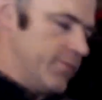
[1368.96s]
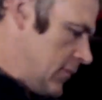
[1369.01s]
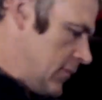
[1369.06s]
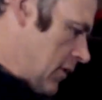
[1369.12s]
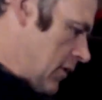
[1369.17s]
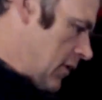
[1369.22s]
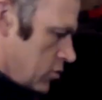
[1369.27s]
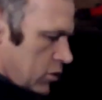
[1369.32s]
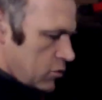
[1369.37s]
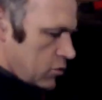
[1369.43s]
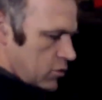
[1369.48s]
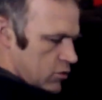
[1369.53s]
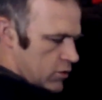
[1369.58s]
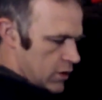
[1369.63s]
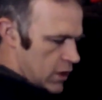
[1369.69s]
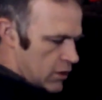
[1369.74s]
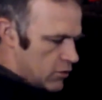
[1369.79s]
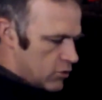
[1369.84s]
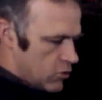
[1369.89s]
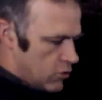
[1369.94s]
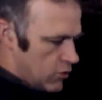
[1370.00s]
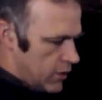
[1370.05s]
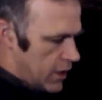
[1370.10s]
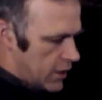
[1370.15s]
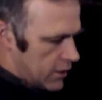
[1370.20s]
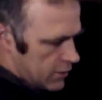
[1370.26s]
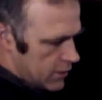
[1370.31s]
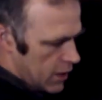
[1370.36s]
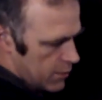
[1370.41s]
You can
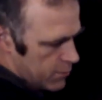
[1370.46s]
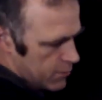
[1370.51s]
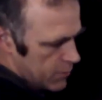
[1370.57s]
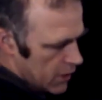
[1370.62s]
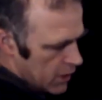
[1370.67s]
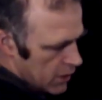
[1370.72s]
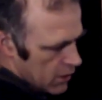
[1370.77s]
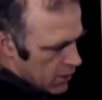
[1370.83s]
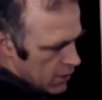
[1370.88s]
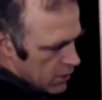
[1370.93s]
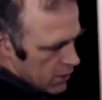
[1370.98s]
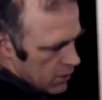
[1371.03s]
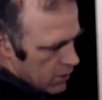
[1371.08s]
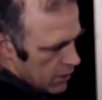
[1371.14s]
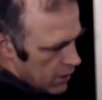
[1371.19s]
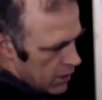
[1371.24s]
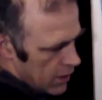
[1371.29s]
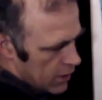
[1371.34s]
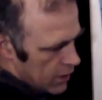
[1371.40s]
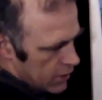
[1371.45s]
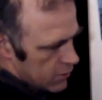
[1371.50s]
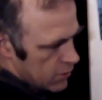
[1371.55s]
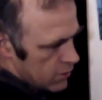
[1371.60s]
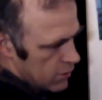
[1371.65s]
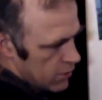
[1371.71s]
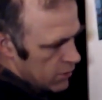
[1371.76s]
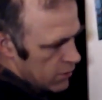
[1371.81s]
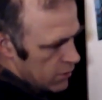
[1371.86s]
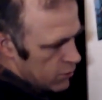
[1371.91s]
connect them like
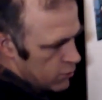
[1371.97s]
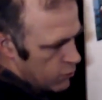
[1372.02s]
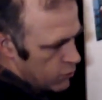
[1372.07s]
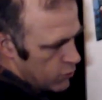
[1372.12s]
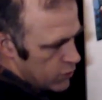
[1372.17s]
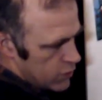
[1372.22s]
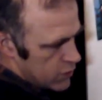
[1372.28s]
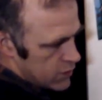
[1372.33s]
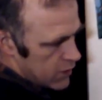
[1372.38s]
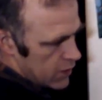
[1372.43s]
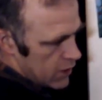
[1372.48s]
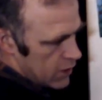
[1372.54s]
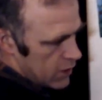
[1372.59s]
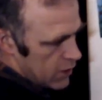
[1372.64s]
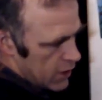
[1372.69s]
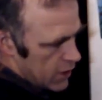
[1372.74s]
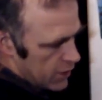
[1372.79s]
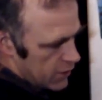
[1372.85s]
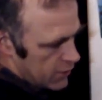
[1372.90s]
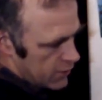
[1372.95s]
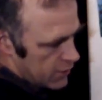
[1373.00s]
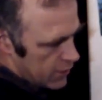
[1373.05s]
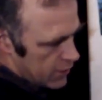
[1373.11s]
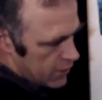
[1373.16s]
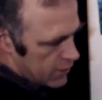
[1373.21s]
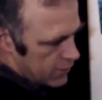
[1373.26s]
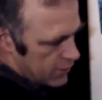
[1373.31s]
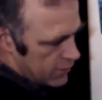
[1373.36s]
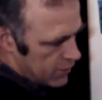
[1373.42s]
you would say like
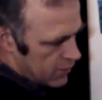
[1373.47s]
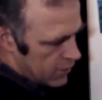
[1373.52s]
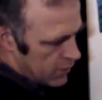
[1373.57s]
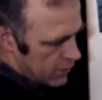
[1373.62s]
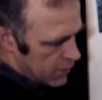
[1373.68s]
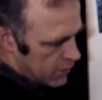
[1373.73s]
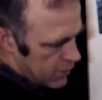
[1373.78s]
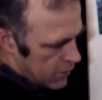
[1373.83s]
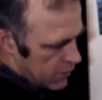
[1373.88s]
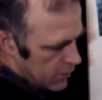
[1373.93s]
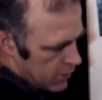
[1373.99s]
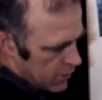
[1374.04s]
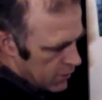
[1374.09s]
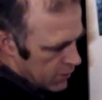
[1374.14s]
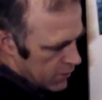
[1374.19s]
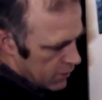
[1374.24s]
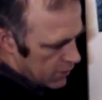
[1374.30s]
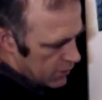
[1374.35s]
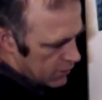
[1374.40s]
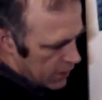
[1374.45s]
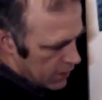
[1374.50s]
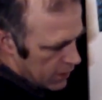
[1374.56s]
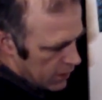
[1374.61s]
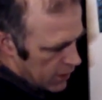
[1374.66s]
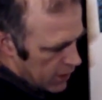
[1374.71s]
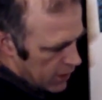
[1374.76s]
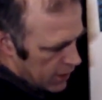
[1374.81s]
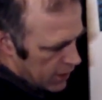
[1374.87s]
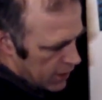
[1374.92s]
this, and then
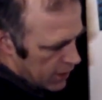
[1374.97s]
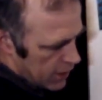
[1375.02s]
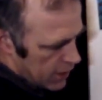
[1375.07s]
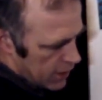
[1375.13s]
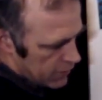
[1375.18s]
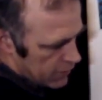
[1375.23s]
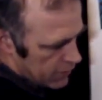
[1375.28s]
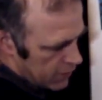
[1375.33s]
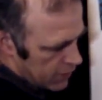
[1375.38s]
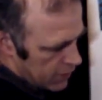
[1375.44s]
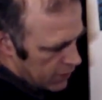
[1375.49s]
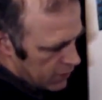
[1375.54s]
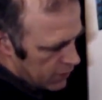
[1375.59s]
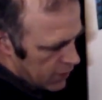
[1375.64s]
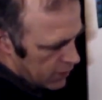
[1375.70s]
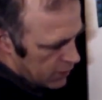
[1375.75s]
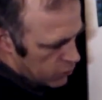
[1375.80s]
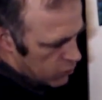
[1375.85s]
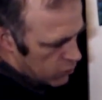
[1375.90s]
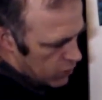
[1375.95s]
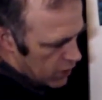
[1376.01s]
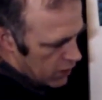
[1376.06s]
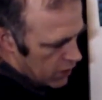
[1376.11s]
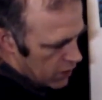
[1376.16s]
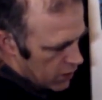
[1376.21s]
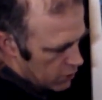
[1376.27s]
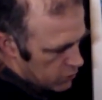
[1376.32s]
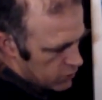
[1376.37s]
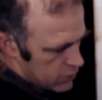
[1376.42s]
like this, and go
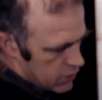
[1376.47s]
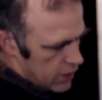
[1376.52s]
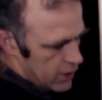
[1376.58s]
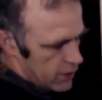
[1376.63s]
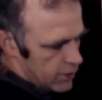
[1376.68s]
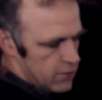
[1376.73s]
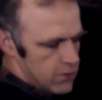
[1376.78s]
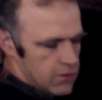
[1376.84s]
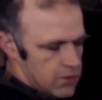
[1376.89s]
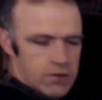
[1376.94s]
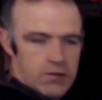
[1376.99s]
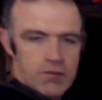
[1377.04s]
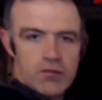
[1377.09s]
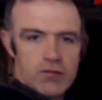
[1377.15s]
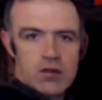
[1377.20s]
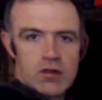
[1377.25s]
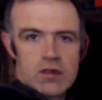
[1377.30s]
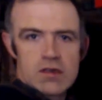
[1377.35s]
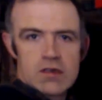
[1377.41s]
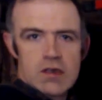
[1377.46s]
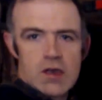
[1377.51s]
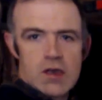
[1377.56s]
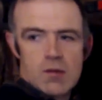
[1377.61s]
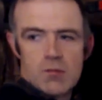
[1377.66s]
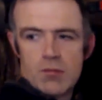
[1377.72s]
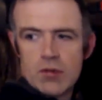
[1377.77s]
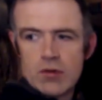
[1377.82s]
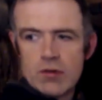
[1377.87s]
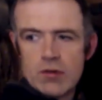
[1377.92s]
around like this, for
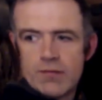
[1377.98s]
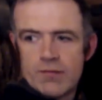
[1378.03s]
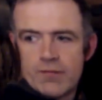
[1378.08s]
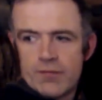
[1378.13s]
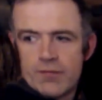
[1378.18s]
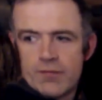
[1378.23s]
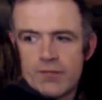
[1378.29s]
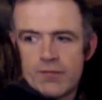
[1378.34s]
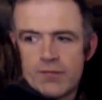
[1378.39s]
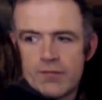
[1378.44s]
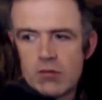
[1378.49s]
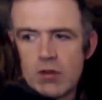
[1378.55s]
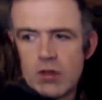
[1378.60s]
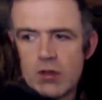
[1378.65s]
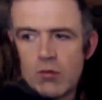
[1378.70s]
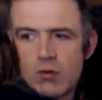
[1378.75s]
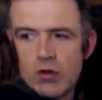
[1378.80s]
example. It will work.